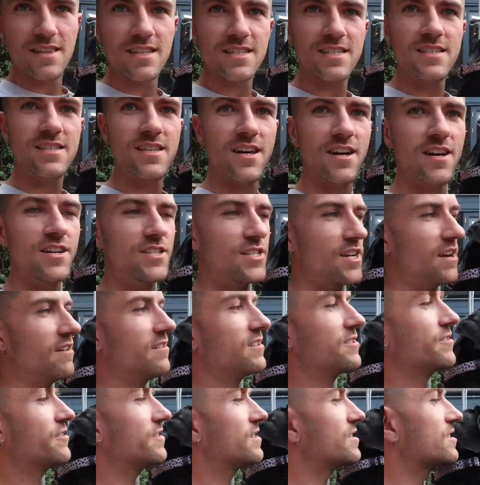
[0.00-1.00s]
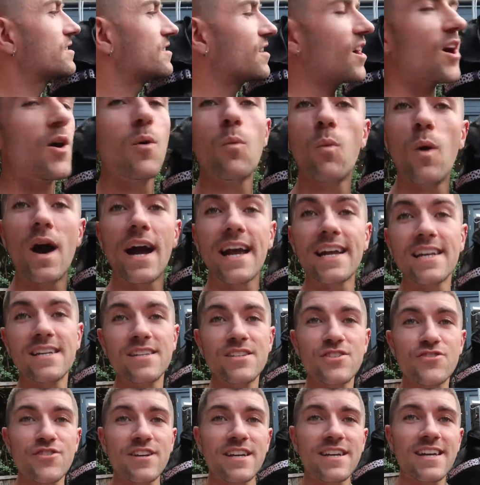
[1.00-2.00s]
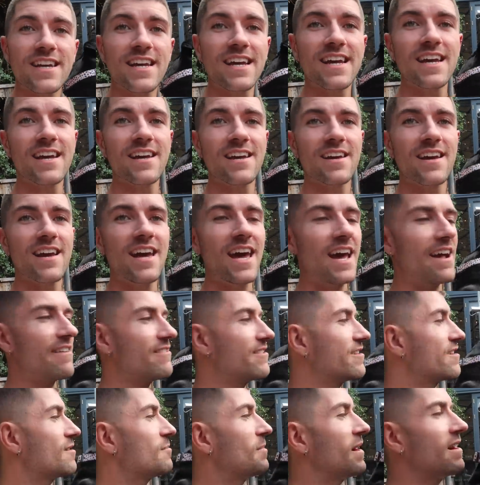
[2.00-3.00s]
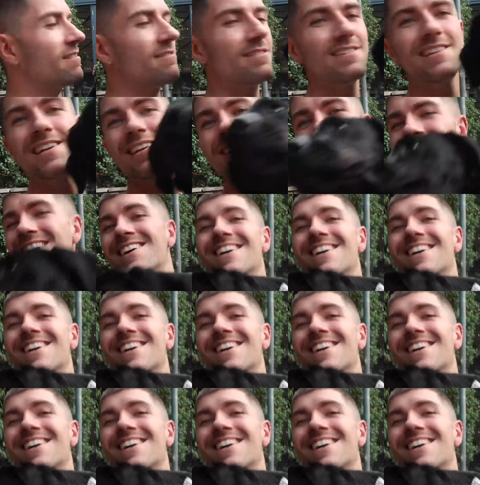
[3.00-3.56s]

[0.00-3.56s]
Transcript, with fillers: this is her territory. This is her wine drinking area, apparently.